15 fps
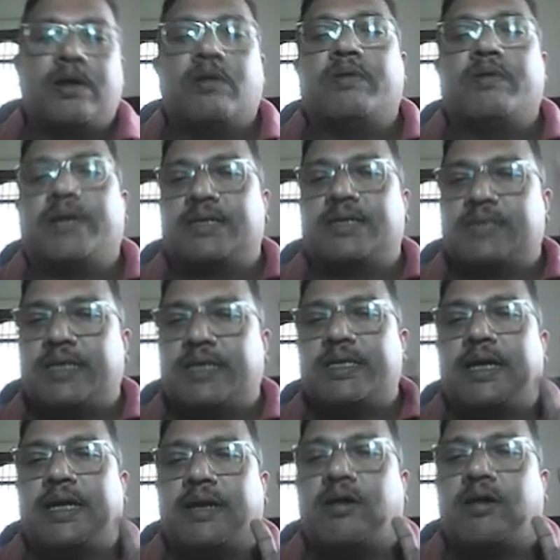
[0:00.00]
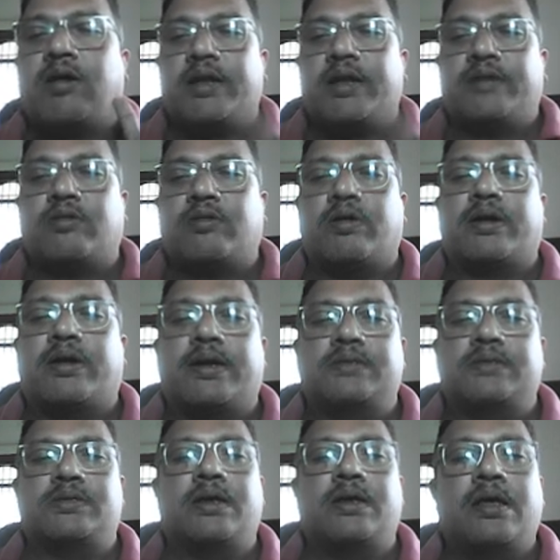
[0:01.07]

we can say they are all in coherence,